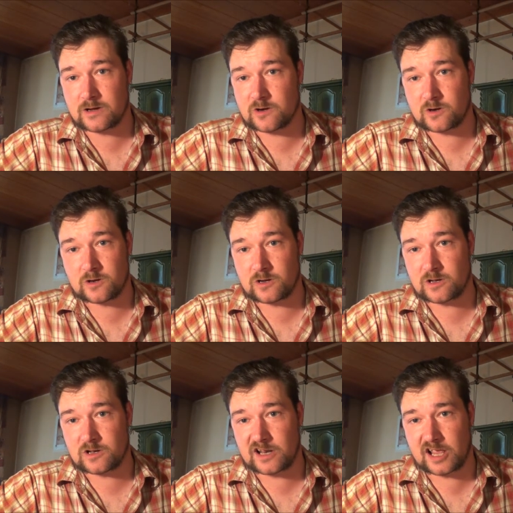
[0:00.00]

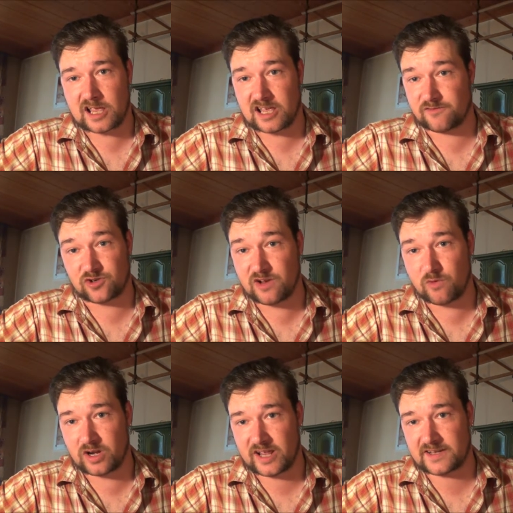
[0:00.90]
And if she
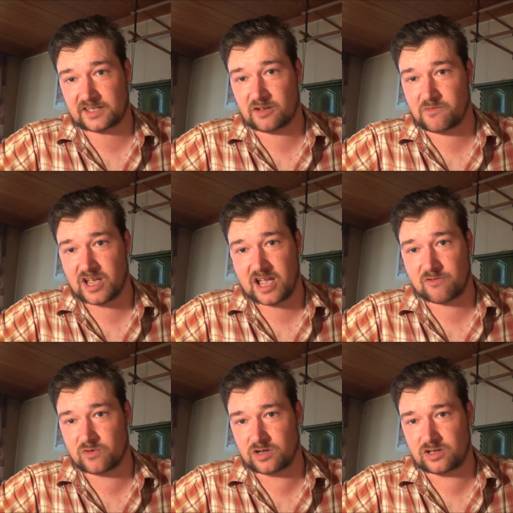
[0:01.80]
would ask me, I
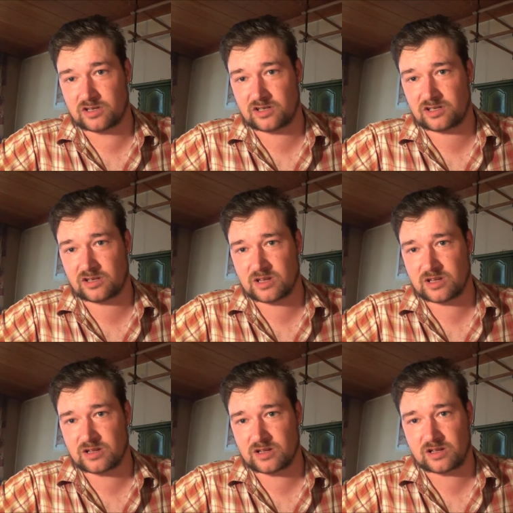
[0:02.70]
would
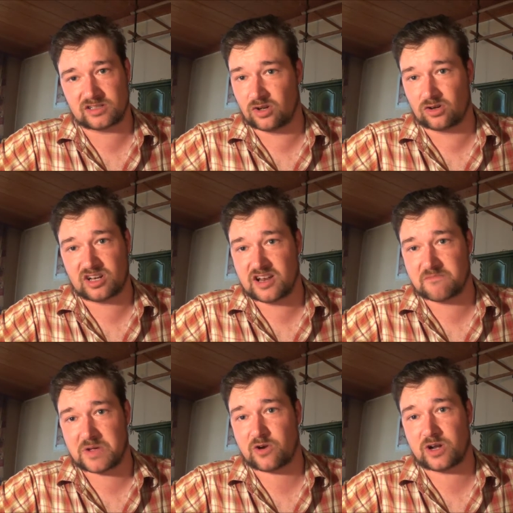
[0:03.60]
totally
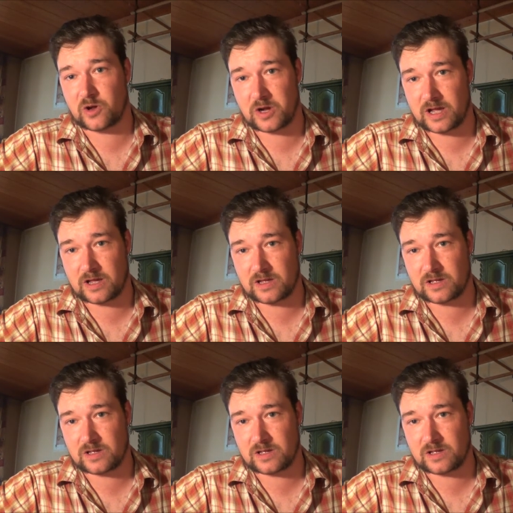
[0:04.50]
marry her.